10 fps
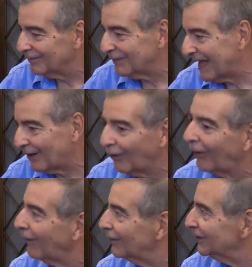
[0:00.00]
and black
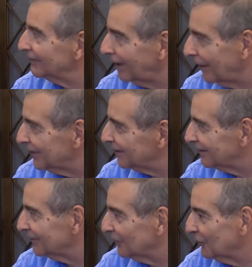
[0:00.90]
holes and all
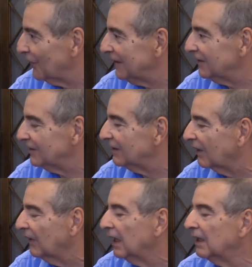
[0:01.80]
this crazy
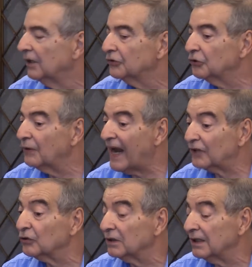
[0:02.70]
stuff, to
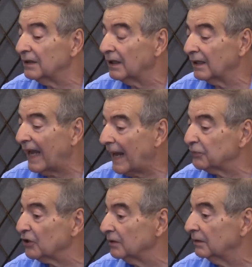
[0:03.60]
actually
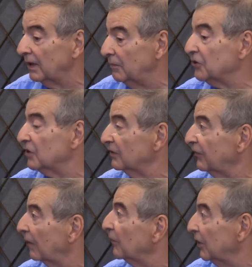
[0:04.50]
capture images
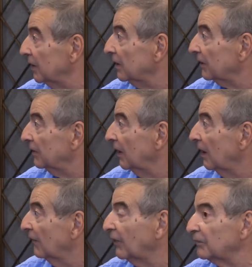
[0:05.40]
from the Earth
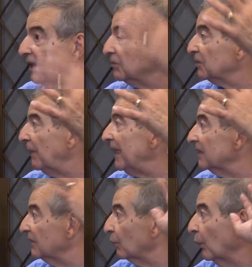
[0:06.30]
from deep
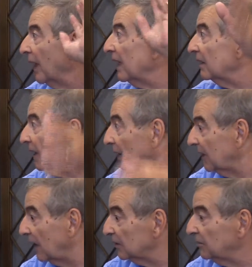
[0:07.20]
space, from way
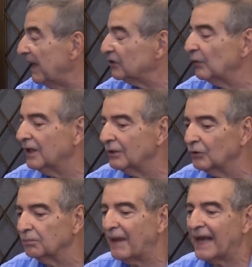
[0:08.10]
down in space. So he can
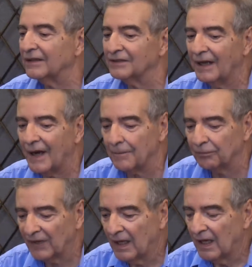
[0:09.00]
look back in time.
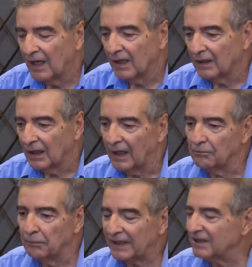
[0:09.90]

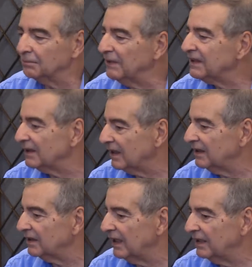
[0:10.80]
But he's missing.
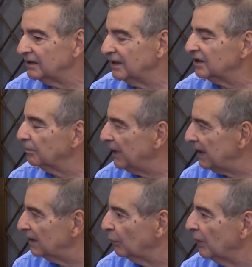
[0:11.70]
He's
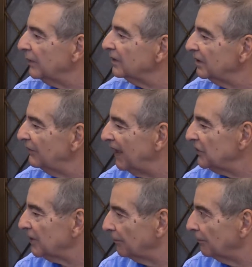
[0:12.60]
disappeared with his invention.